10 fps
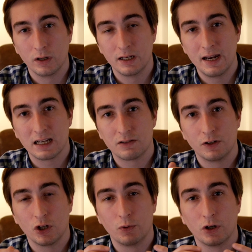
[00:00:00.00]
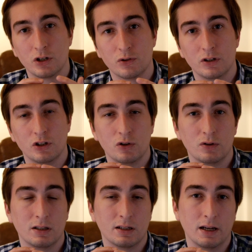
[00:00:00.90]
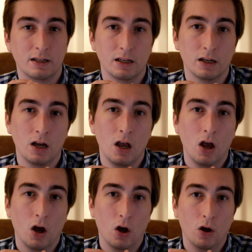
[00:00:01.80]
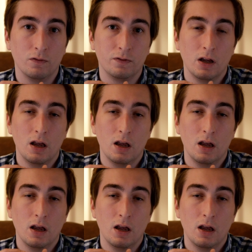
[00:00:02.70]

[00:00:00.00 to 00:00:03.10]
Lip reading: In the next video, we're going to introduce this idea of